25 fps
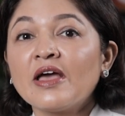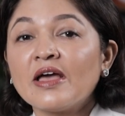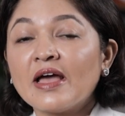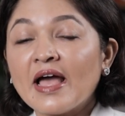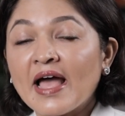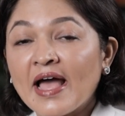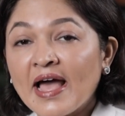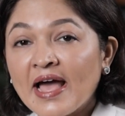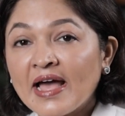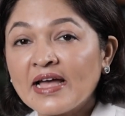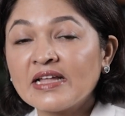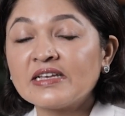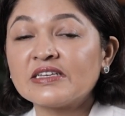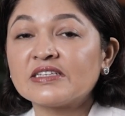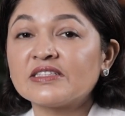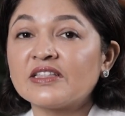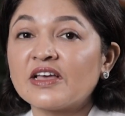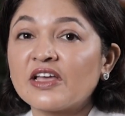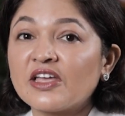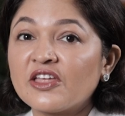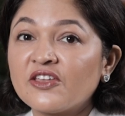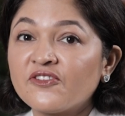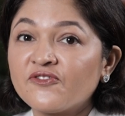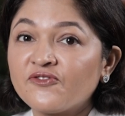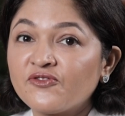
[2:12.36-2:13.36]
and
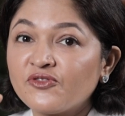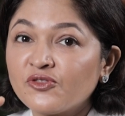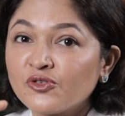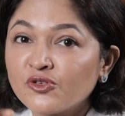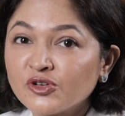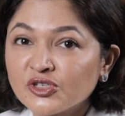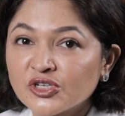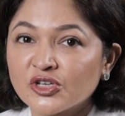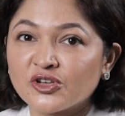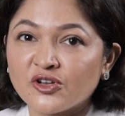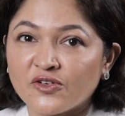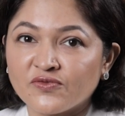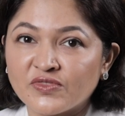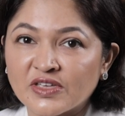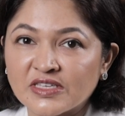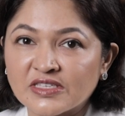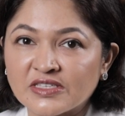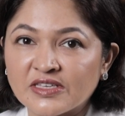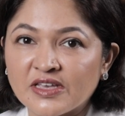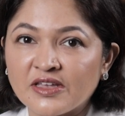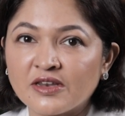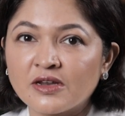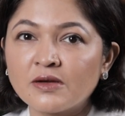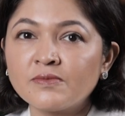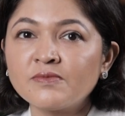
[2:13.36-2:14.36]
the infusion of the
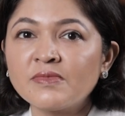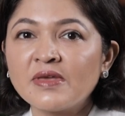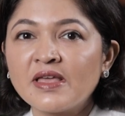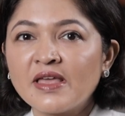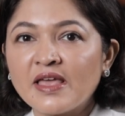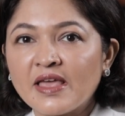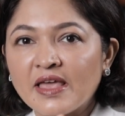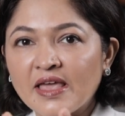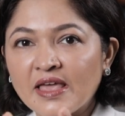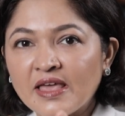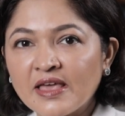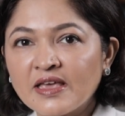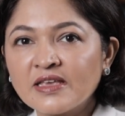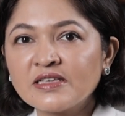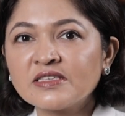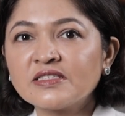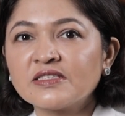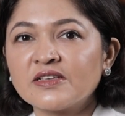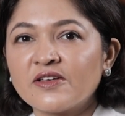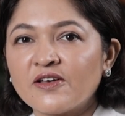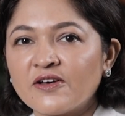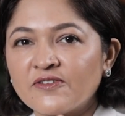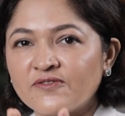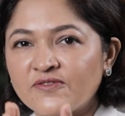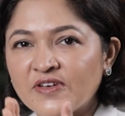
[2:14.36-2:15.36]
serum is
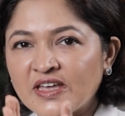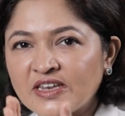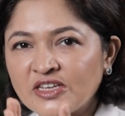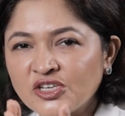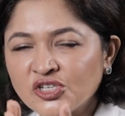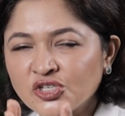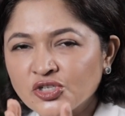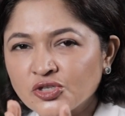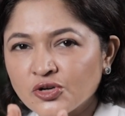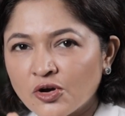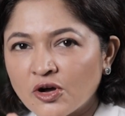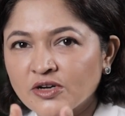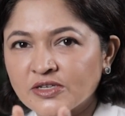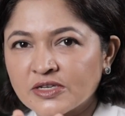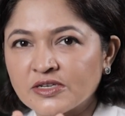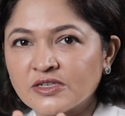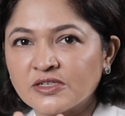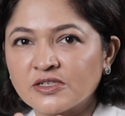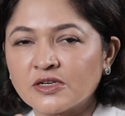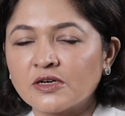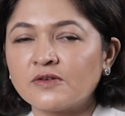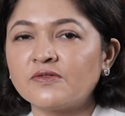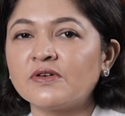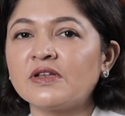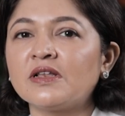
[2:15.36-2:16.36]
a very short
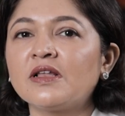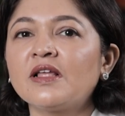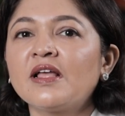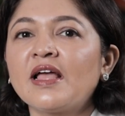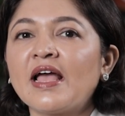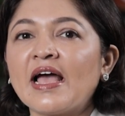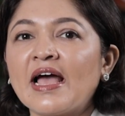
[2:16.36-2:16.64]
interval,